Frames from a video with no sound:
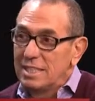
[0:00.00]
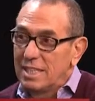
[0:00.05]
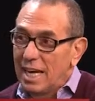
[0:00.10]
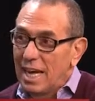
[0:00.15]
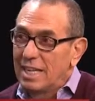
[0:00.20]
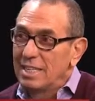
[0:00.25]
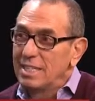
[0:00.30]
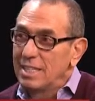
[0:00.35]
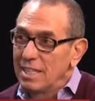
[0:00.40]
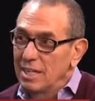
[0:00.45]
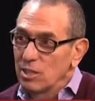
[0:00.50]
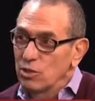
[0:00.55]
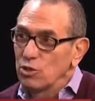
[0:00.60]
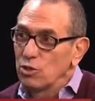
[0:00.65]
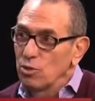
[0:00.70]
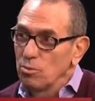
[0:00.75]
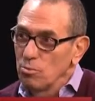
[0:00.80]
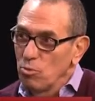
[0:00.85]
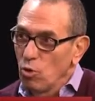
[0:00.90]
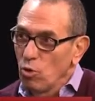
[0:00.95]
10
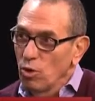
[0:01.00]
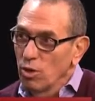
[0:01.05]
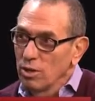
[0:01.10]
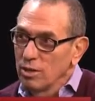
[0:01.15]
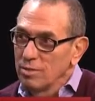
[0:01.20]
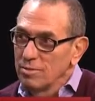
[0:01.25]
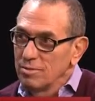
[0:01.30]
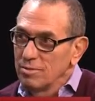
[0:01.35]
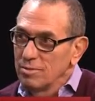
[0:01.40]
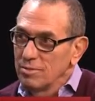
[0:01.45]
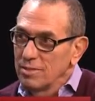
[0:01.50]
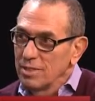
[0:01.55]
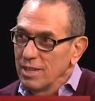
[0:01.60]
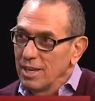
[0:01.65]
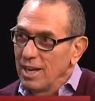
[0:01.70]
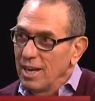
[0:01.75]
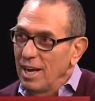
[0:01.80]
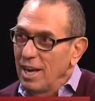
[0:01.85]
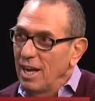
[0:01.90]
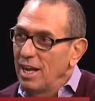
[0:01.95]
years or more.
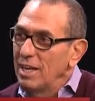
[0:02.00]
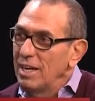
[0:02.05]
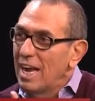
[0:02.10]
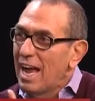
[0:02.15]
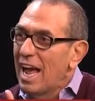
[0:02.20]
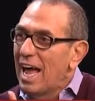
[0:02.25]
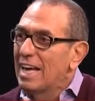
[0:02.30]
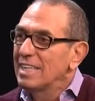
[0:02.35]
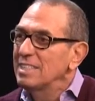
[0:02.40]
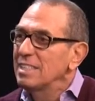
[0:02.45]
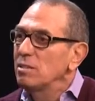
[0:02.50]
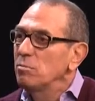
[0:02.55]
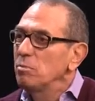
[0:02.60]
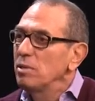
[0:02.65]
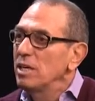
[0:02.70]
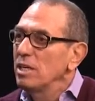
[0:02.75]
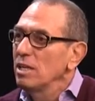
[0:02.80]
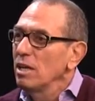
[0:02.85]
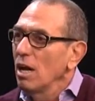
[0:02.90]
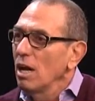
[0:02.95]
It has to
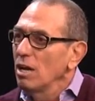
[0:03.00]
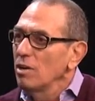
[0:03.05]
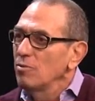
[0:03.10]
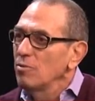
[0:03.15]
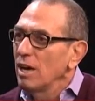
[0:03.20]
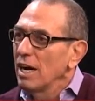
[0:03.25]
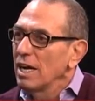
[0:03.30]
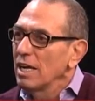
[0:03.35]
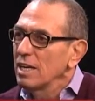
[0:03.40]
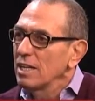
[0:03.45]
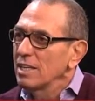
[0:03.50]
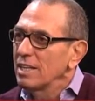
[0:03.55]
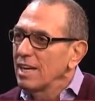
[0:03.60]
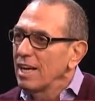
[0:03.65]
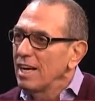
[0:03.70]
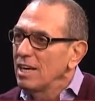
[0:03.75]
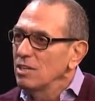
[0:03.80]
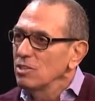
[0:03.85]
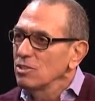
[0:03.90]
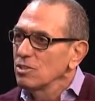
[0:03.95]
be a nonviolent
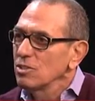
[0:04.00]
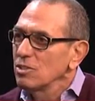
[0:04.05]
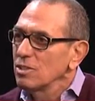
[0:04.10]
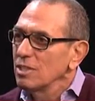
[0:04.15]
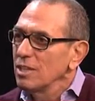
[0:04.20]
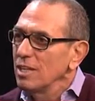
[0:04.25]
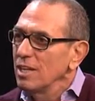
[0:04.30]
case.